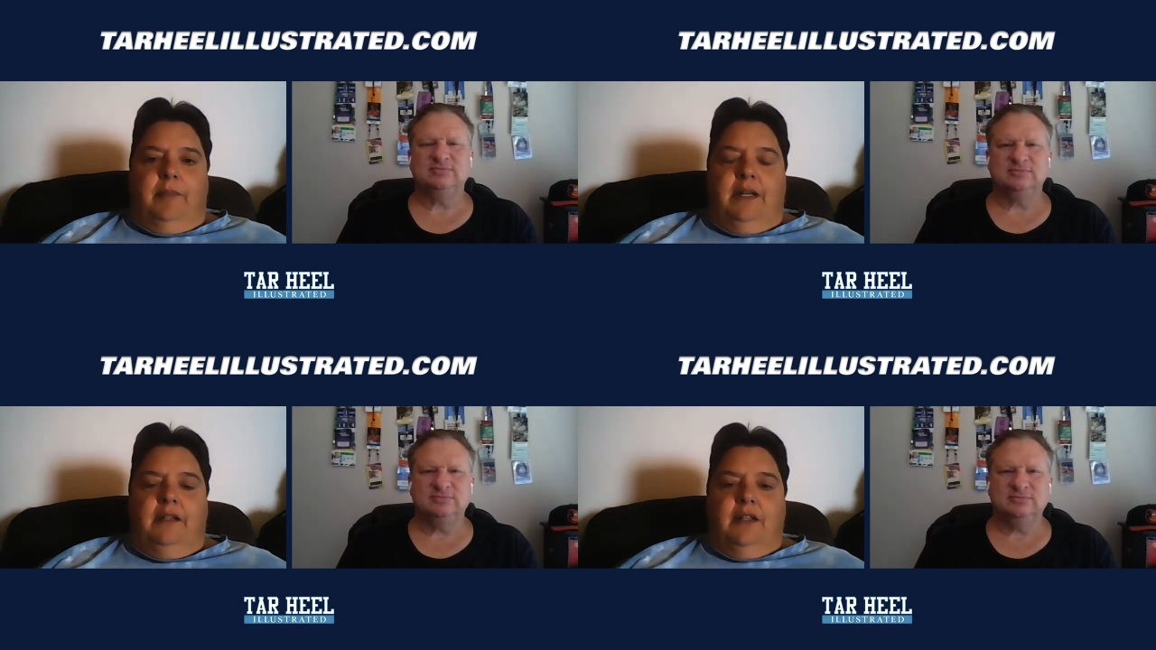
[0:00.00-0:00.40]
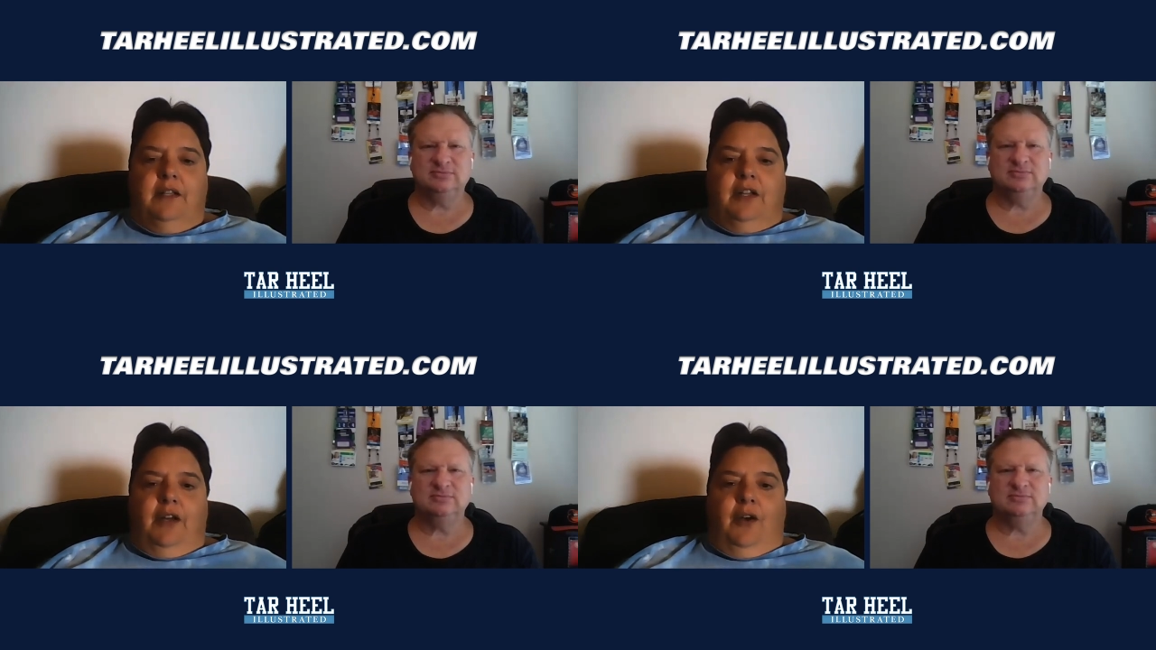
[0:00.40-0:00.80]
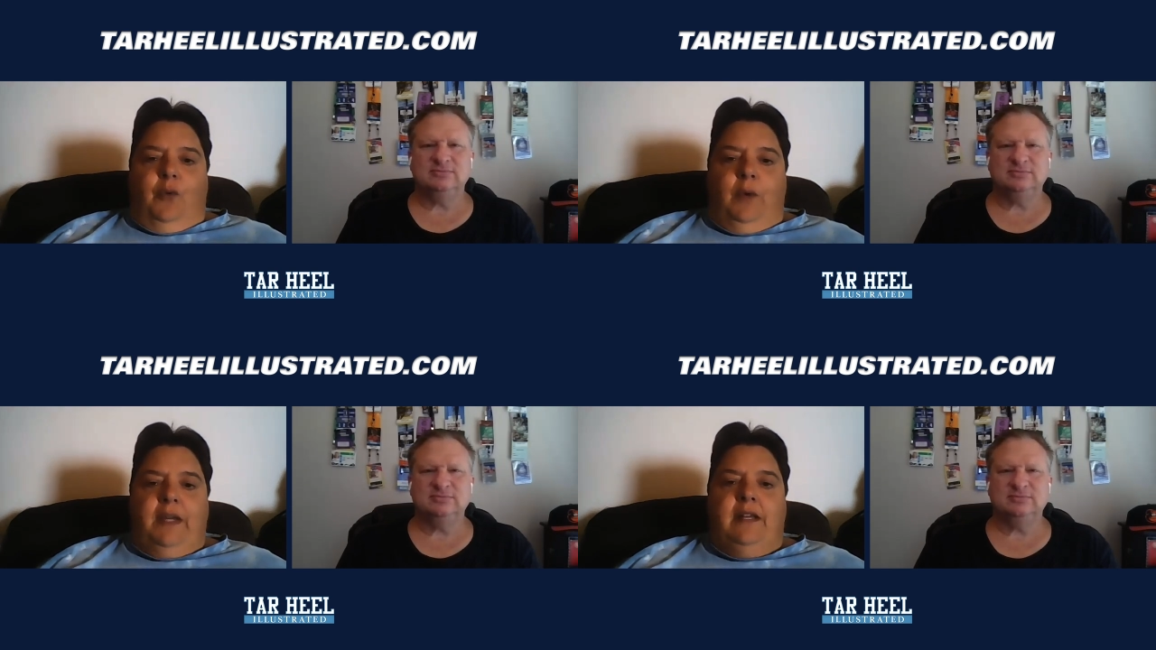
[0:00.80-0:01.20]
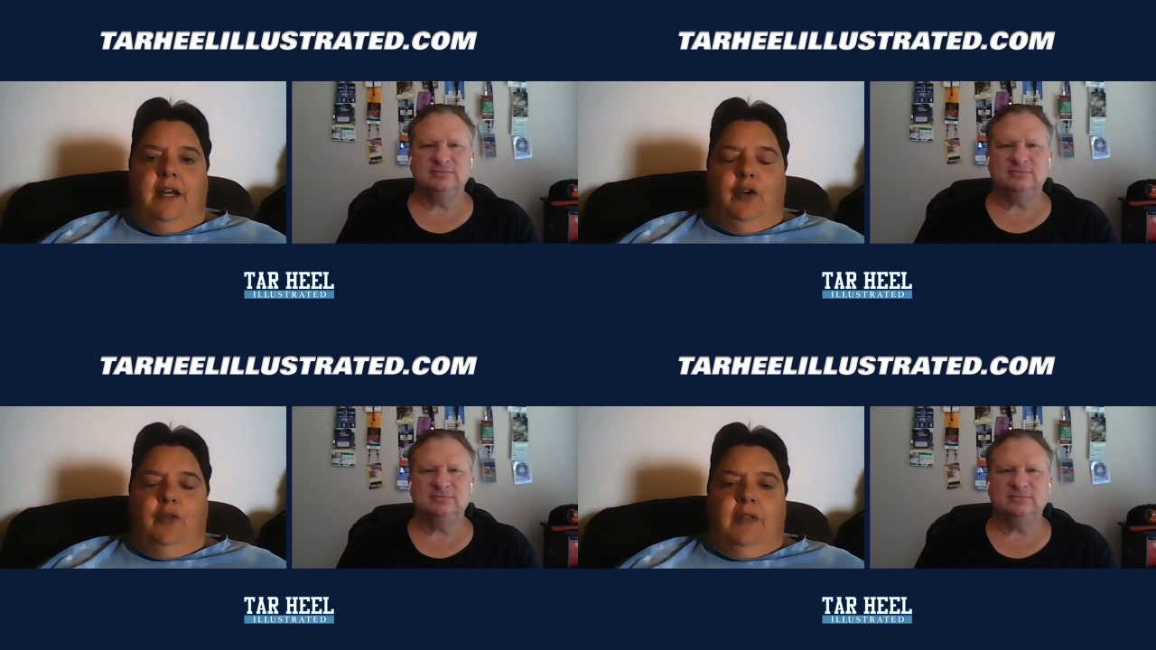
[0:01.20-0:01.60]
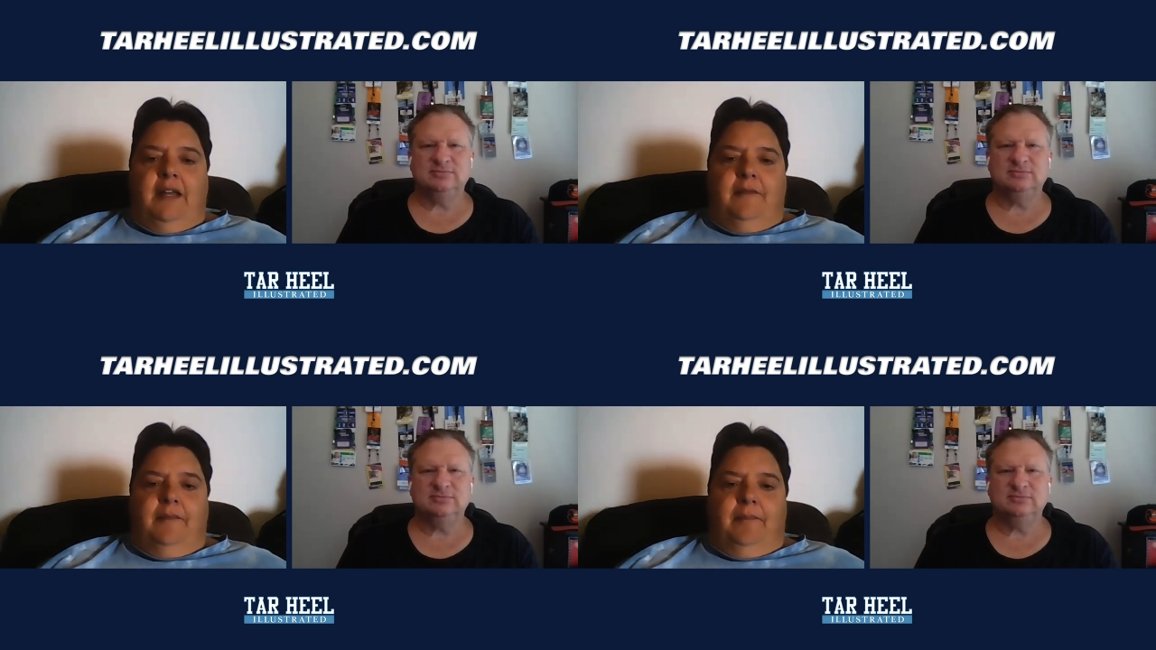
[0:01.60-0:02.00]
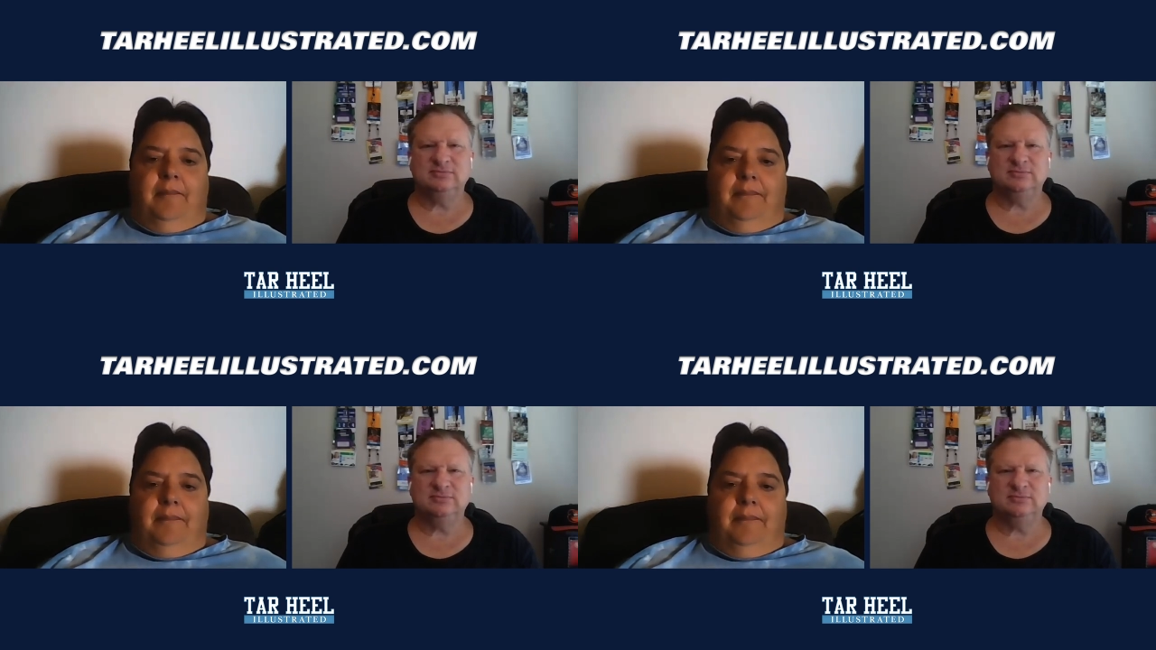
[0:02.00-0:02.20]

Speaker 1: but we know that